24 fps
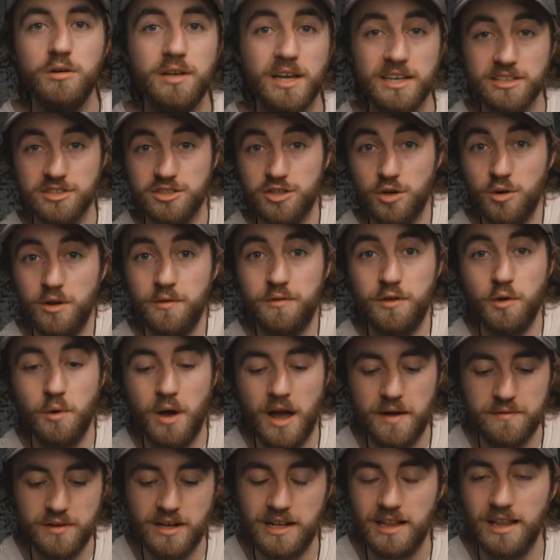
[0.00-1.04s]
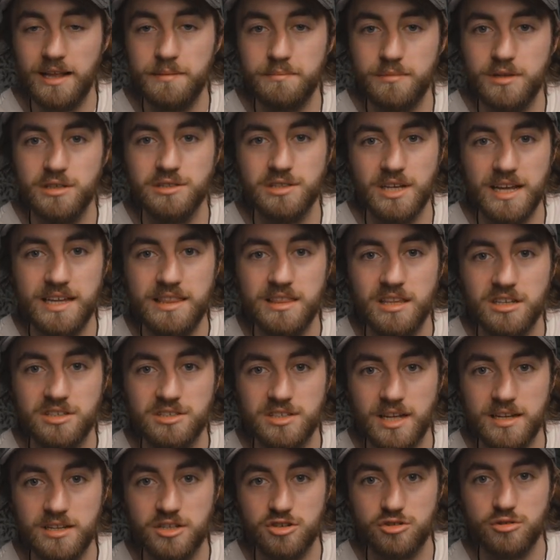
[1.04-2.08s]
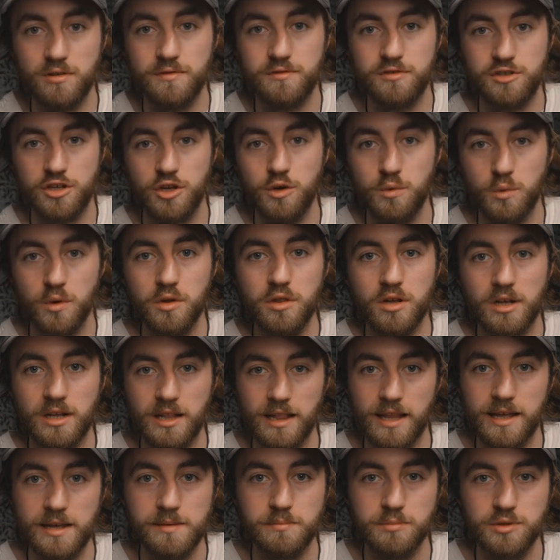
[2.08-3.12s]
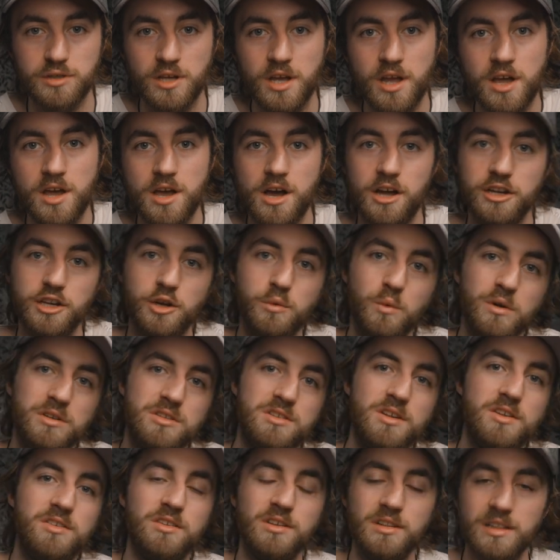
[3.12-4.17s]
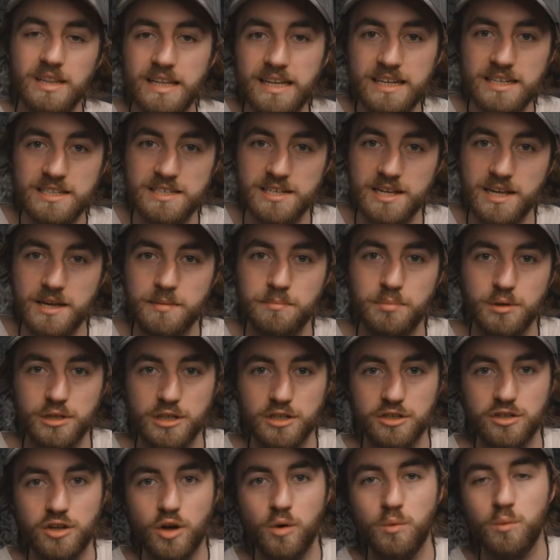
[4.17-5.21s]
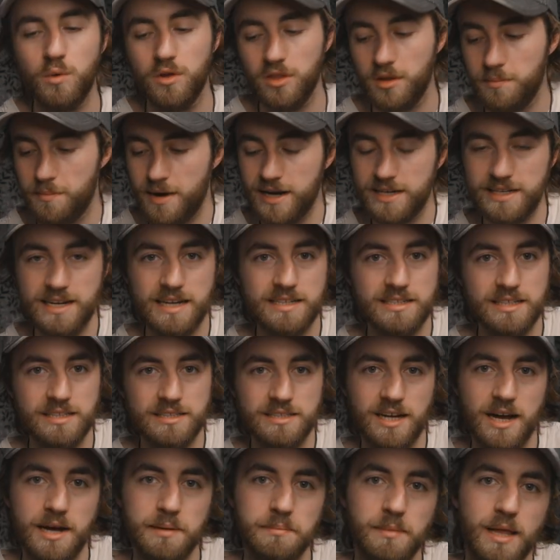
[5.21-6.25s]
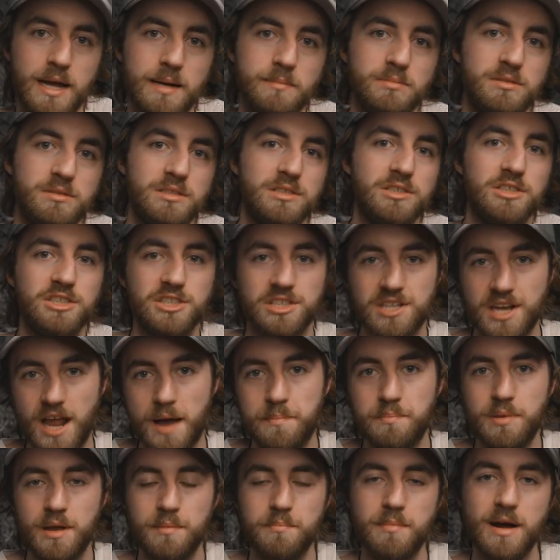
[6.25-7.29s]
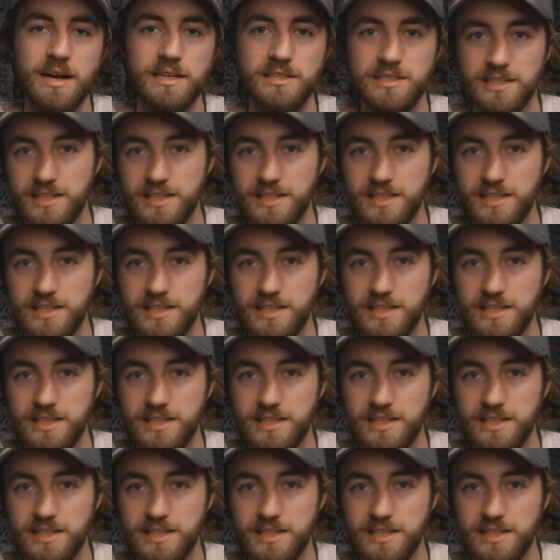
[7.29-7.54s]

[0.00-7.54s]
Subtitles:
Okay, so if you have a clip that's in the center of two other clips and you want to delete it, but you don't want the magnetic timeline to snap it back